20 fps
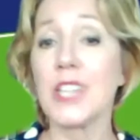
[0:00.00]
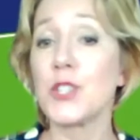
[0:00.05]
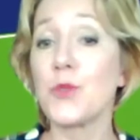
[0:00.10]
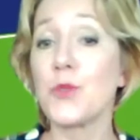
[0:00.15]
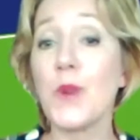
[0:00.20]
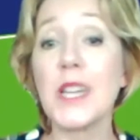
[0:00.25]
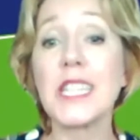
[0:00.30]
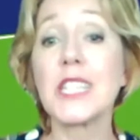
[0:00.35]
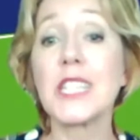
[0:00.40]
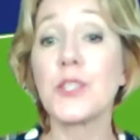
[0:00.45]

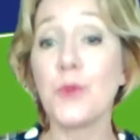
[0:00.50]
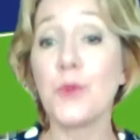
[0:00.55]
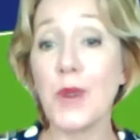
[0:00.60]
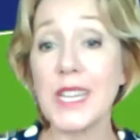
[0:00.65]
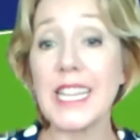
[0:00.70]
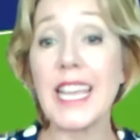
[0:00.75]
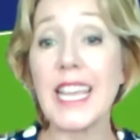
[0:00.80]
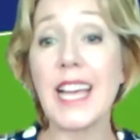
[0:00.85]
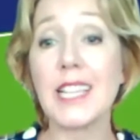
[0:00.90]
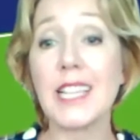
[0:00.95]

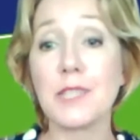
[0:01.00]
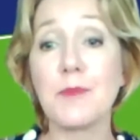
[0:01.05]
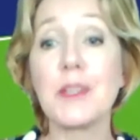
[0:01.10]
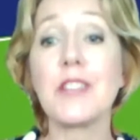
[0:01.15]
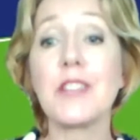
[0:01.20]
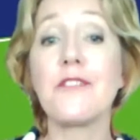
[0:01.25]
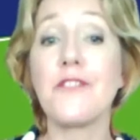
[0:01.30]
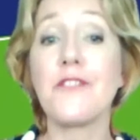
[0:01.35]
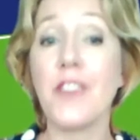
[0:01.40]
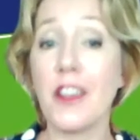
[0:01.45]
2020 has
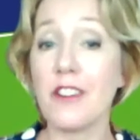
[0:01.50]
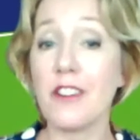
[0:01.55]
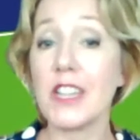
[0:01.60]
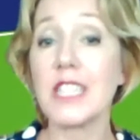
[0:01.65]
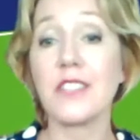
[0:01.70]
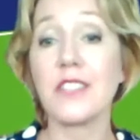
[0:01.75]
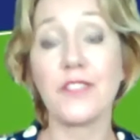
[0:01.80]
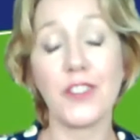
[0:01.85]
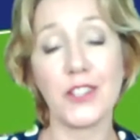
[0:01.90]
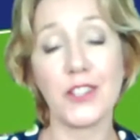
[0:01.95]
been a
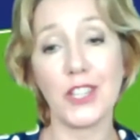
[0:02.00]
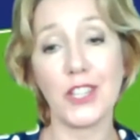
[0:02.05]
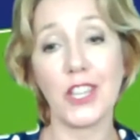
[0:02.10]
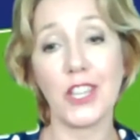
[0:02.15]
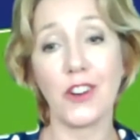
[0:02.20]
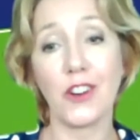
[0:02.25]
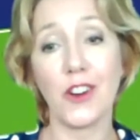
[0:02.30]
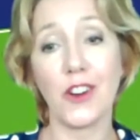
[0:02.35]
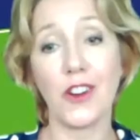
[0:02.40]
very different